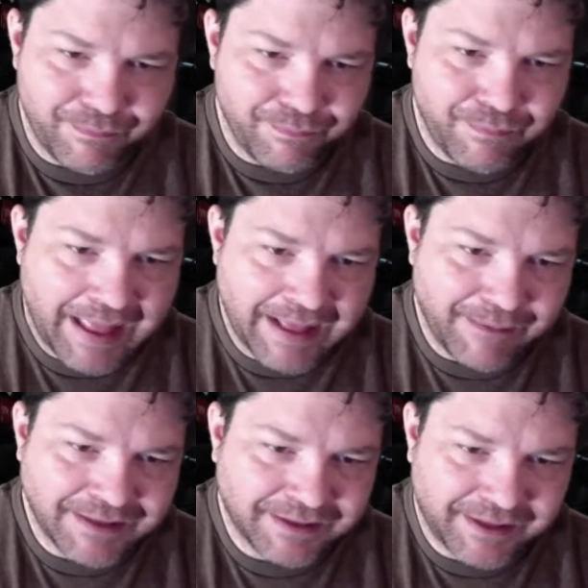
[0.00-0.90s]

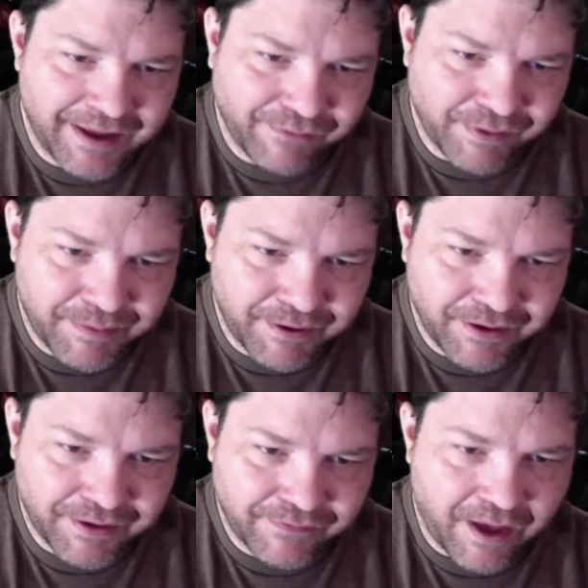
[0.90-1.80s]
basically every
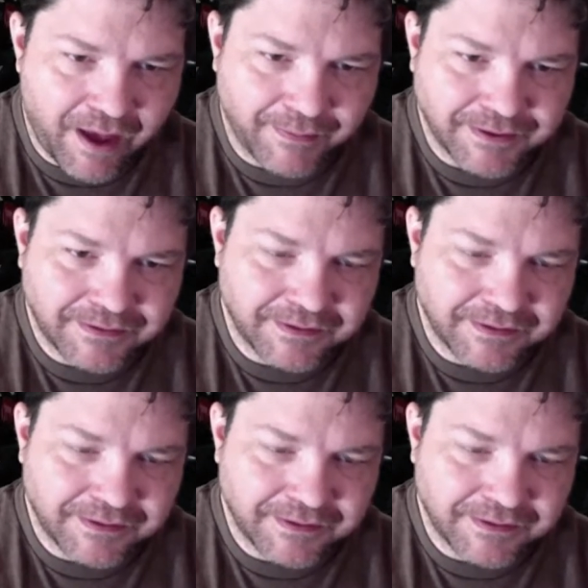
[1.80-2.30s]
period of comics.